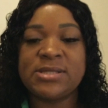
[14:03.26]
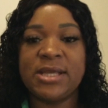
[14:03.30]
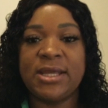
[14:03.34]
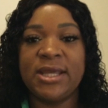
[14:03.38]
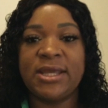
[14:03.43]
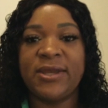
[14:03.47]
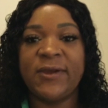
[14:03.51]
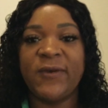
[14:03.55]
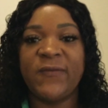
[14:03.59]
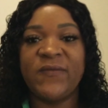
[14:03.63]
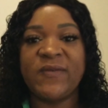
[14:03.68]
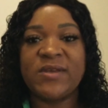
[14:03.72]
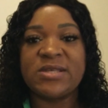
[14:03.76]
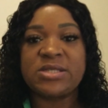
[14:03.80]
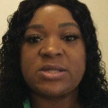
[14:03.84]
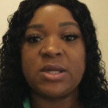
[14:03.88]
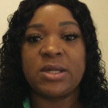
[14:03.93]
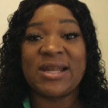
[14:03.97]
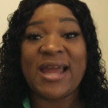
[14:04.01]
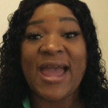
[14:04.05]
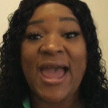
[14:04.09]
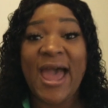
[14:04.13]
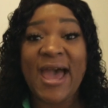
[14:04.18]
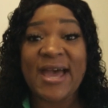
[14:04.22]
if it's going
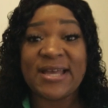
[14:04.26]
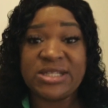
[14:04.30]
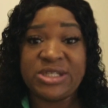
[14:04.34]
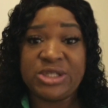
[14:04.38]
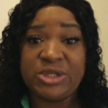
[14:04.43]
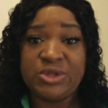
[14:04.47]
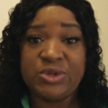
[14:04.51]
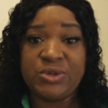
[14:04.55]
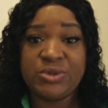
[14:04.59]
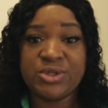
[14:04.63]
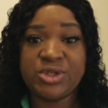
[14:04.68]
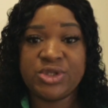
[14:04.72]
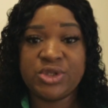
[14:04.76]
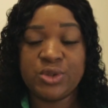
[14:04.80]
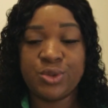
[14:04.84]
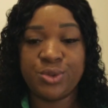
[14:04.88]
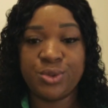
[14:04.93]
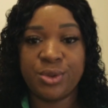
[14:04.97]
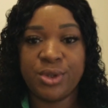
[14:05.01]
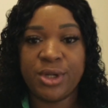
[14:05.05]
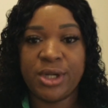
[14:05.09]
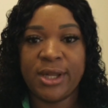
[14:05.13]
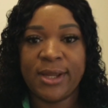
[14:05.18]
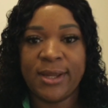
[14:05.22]
to add to your
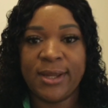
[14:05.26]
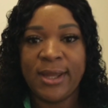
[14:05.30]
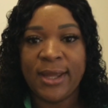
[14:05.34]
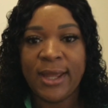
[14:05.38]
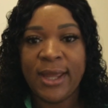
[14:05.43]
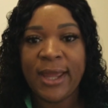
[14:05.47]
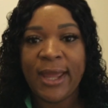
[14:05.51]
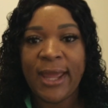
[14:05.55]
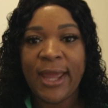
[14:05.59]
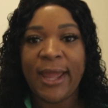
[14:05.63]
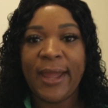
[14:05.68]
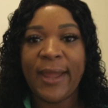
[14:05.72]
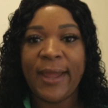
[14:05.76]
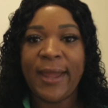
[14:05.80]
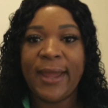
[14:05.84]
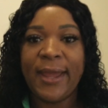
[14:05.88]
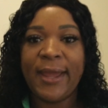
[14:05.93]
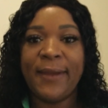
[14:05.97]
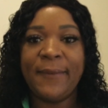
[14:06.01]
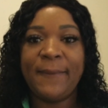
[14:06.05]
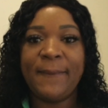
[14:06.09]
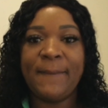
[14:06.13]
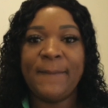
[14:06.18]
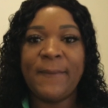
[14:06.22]
story.
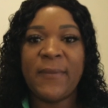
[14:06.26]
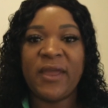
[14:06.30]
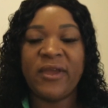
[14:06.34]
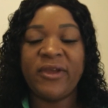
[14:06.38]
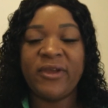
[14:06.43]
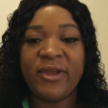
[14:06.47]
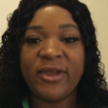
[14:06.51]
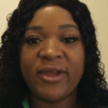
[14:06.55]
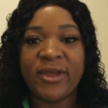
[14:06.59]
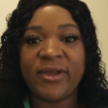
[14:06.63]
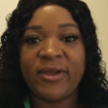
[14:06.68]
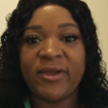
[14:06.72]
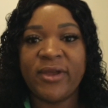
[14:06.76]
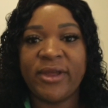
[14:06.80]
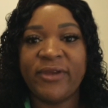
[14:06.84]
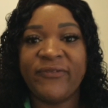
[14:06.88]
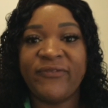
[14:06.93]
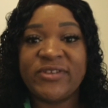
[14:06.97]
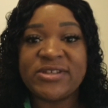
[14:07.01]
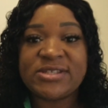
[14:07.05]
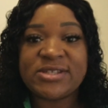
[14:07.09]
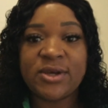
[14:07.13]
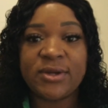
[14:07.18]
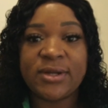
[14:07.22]
And if
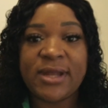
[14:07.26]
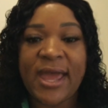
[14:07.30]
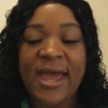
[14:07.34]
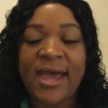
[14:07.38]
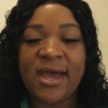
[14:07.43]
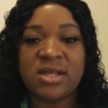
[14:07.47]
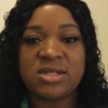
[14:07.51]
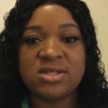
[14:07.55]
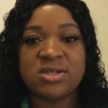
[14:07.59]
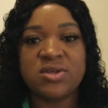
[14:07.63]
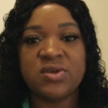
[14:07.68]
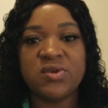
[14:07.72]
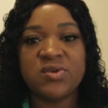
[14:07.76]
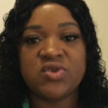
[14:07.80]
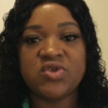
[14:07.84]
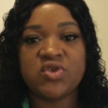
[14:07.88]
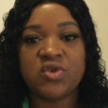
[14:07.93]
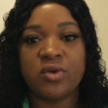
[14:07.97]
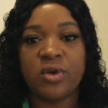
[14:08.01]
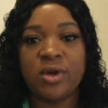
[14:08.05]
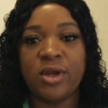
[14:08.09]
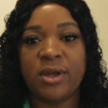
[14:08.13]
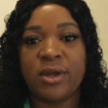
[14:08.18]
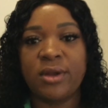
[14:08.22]
it's going to add to your
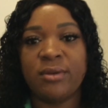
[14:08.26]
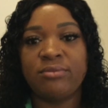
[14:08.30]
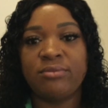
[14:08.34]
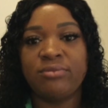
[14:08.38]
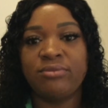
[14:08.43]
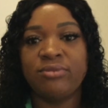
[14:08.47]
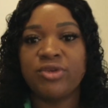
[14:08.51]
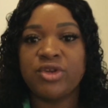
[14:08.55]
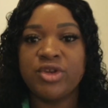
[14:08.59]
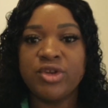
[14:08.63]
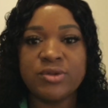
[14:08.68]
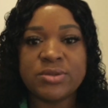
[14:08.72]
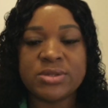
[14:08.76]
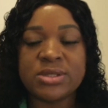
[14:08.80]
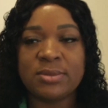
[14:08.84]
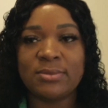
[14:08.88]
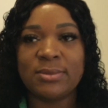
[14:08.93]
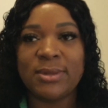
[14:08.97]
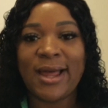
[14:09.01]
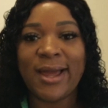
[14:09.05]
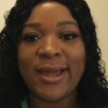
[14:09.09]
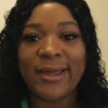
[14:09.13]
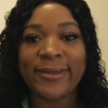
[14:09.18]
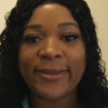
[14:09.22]
story, use them.
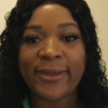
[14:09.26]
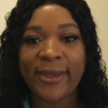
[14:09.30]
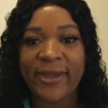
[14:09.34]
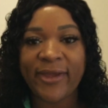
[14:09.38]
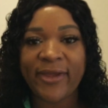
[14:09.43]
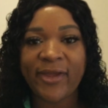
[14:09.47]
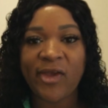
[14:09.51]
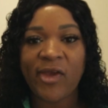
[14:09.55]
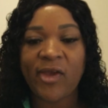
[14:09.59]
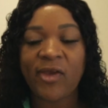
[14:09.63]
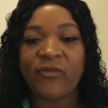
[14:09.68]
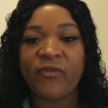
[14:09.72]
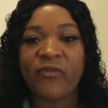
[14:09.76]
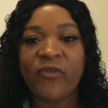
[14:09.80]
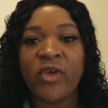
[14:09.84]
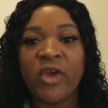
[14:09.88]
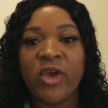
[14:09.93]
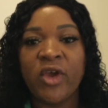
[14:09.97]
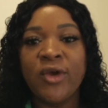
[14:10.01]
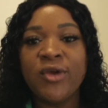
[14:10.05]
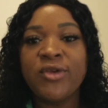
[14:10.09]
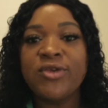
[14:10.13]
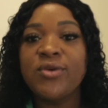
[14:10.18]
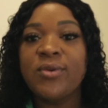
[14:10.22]
Like if
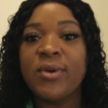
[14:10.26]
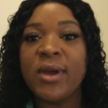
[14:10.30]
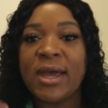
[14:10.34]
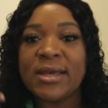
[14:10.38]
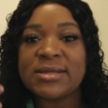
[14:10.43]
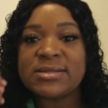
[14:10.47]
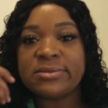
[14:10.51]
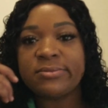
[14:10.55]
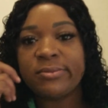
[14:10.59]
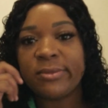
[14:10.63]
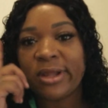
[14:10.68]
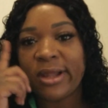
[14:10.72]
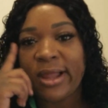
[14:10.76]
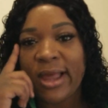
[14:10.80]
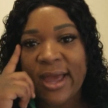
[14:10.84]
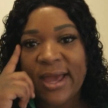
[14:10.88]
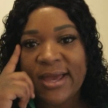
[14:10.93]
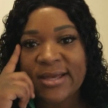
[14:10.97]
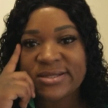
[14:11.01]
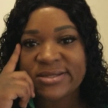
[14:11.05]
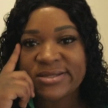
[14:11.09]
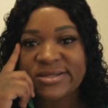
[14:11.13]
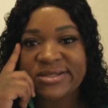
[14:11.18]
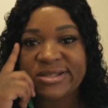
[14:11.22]
you have some
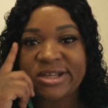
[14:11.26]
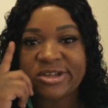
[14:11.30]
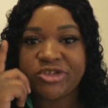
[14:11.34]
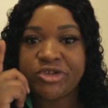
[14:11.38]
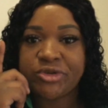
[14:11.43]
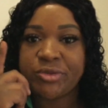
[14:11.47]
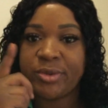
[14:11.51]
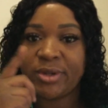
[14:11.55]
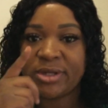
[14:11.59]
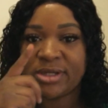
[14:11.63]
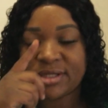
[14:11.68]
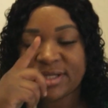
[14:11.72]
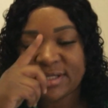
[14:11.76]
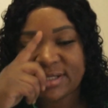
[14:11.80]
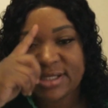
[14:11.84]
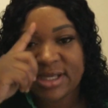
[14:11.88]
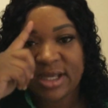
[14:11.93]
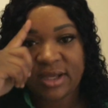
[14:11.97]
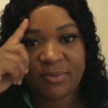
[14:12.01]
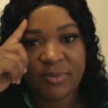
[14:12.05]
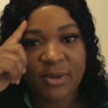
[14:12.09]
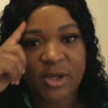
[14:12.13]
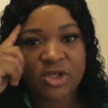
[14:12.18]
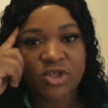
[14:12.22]
glasses that you wanted to
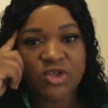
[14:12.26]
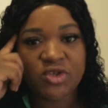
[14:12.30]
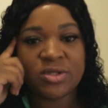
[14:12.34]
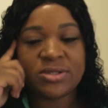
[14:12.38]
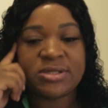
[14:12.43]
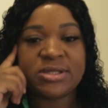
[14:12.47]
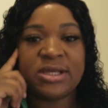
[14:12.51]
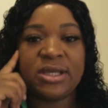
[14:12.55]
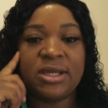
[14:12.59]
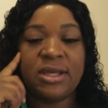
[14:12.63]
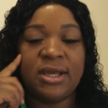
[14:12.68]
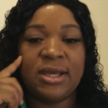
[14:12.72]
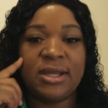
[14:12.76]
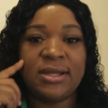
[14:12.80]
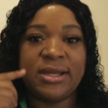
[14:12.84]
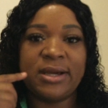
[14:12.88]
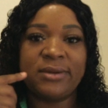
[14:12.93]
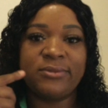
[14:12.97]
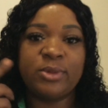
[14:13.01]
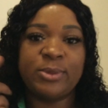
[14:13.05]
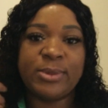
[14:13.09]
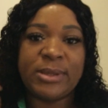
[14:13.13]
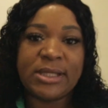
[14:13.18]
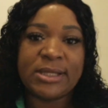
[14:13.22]
take pictures in, that
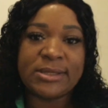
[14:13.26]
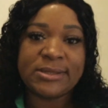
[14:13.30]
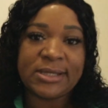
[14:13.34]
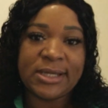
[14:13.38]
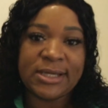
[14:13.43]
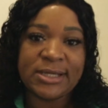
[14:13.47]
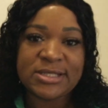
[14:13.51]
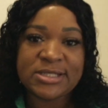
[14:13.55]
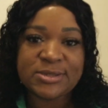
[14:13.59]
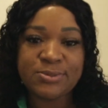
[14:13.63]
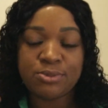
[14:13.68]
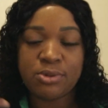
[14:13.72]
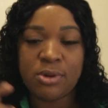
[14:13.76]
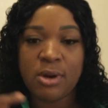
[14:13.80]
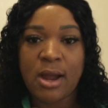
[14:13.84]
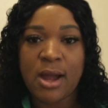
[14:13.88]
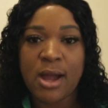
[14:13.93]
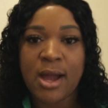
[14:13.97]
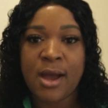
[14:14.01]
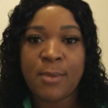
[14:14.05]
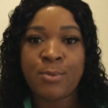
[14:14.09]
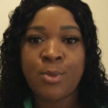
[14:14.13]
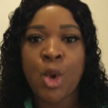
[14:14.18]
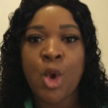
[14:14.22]
will be a nice
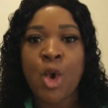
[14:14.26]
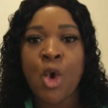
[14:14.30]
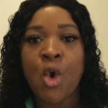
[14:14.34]
prop.